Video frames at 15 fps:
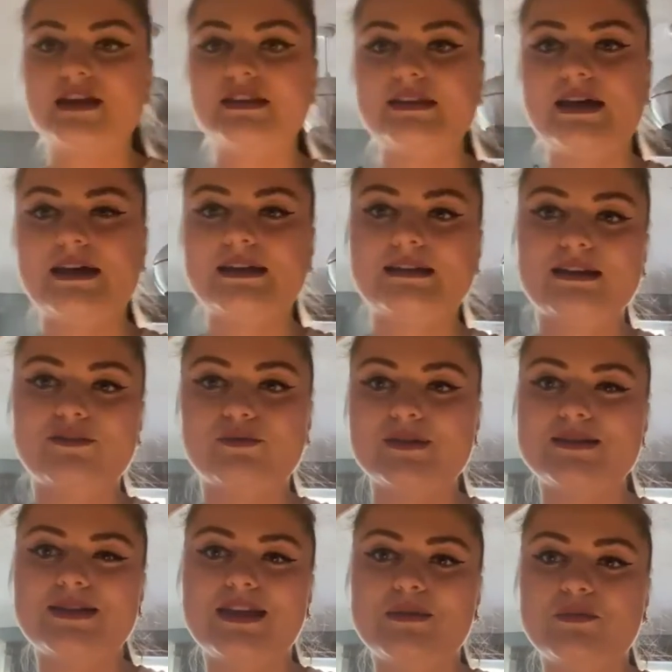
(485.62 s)
then if we
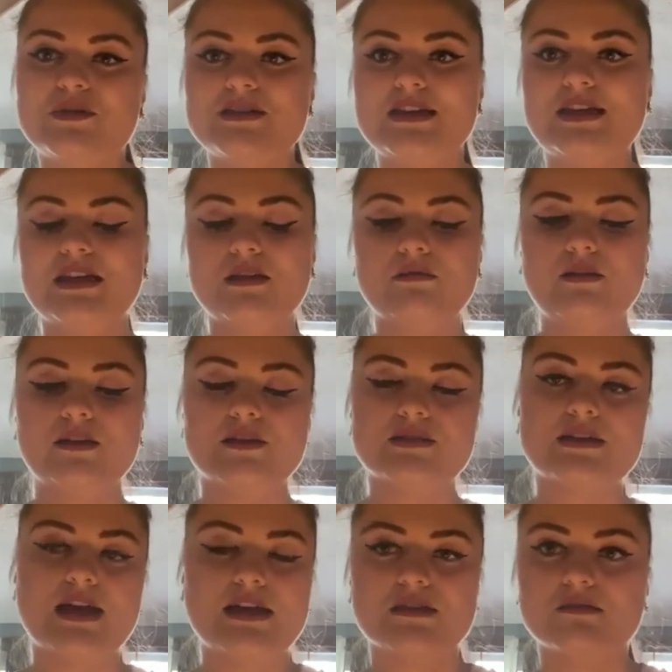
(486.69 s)
see anybody we can just
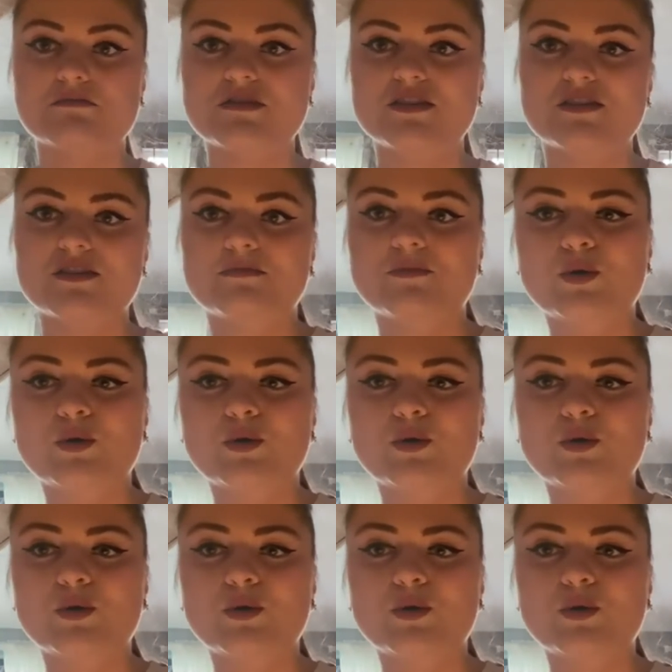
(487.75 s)
hand them to them